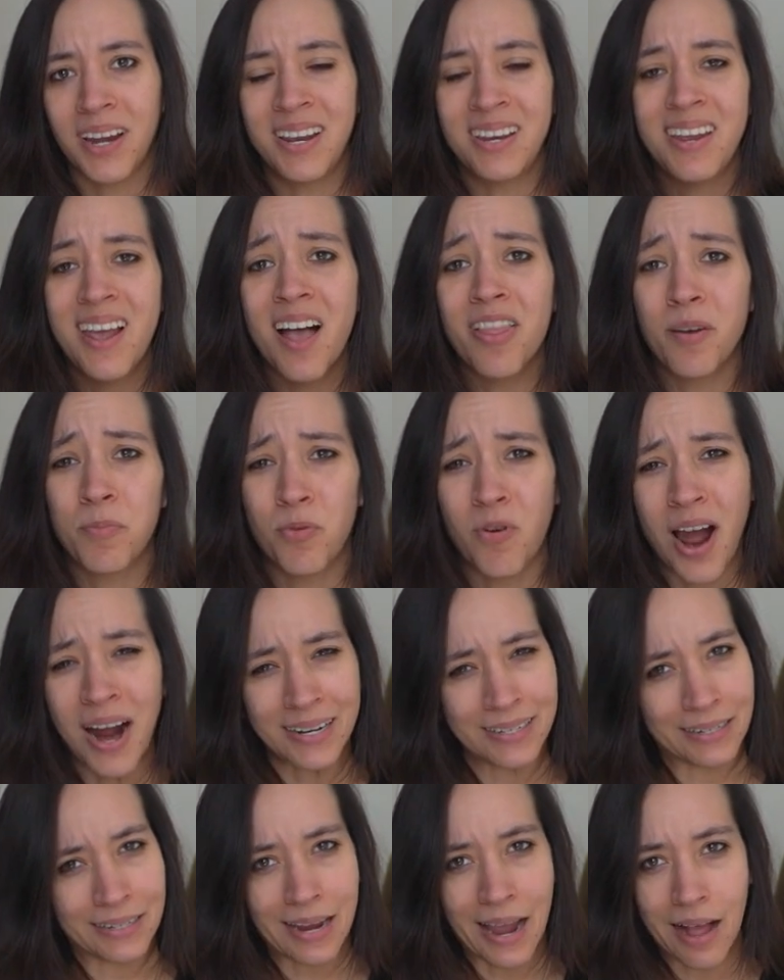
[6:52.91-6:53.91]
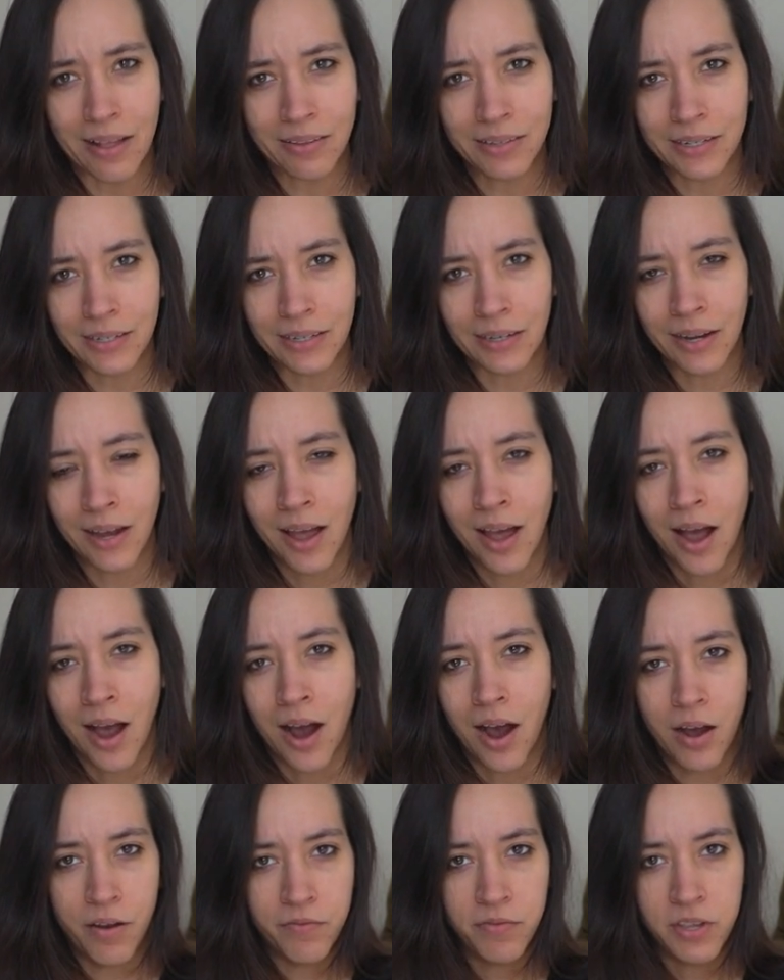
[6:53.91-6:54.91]
And yeah, the practicality
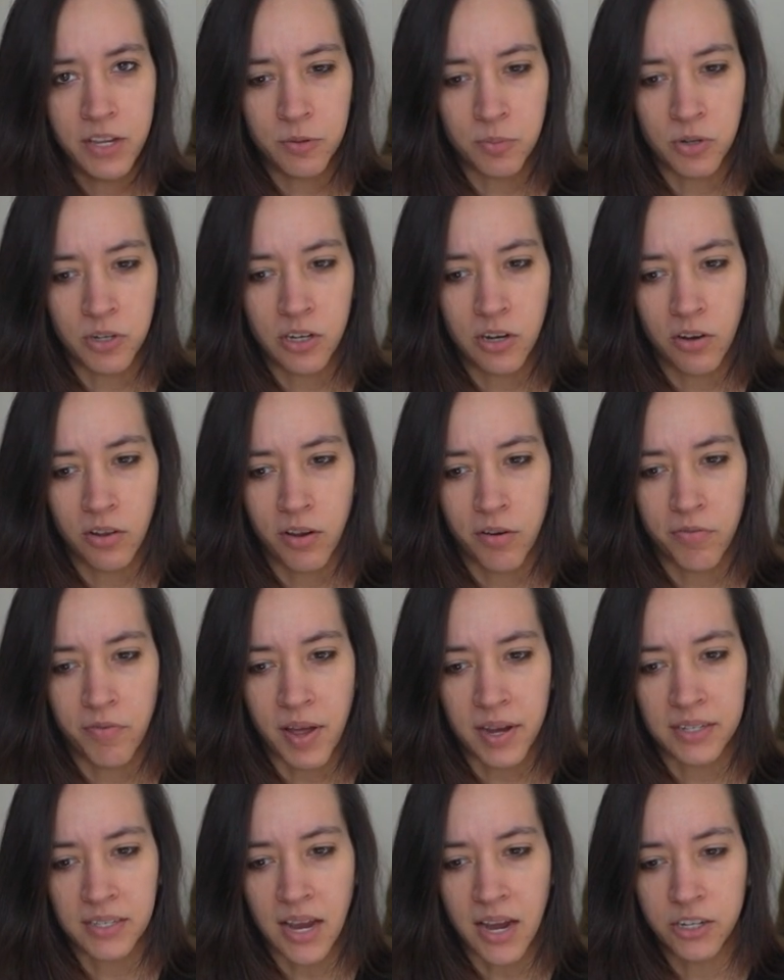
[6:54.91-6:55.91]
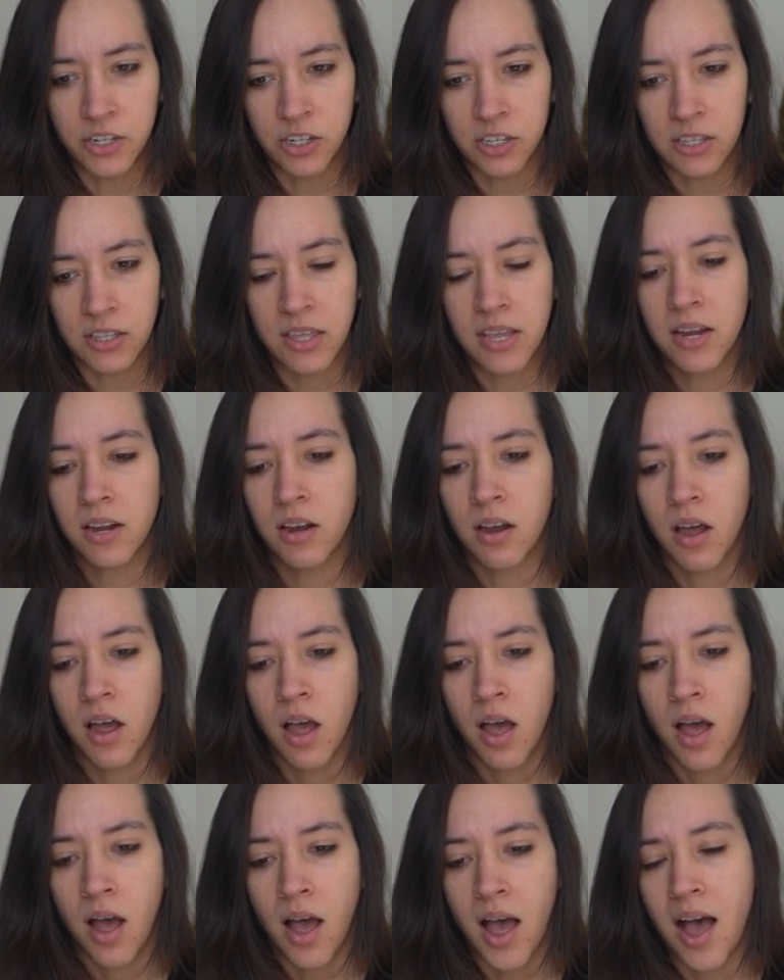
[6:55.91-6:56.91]
of these particular effects, I just think,
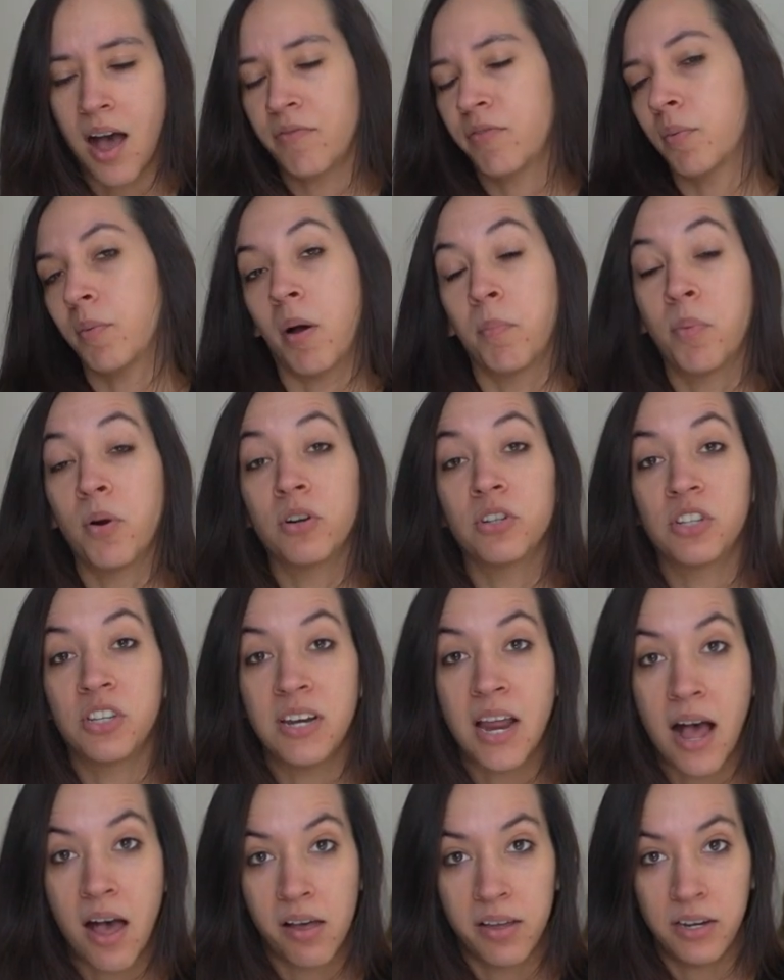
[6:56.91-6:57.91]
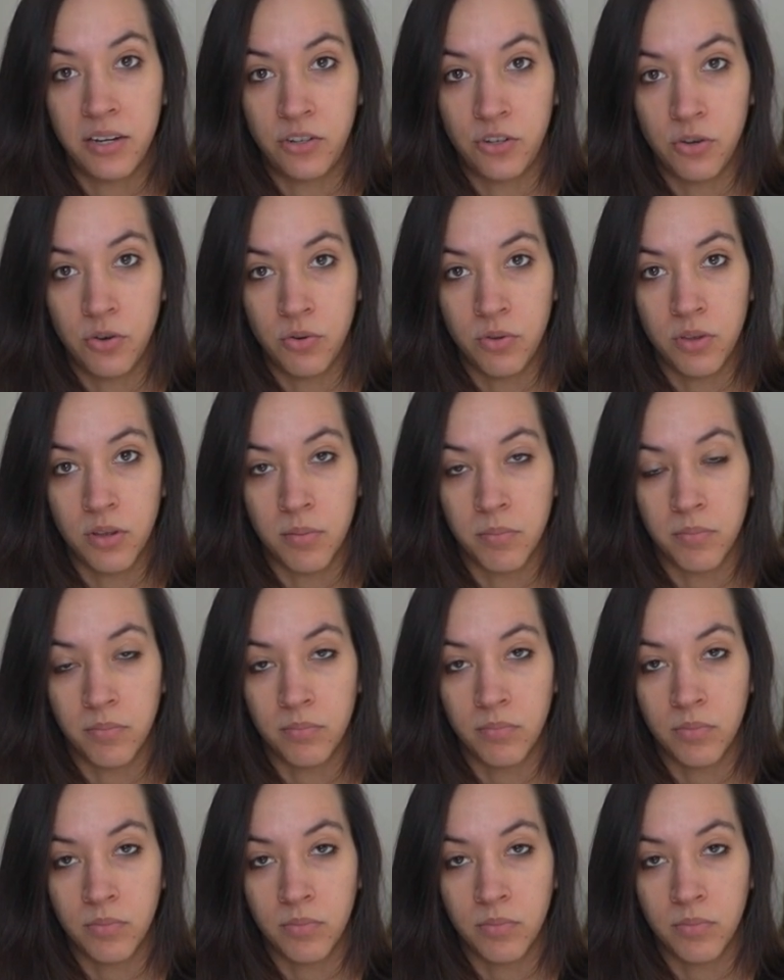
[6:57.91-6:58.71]
have a personality to them.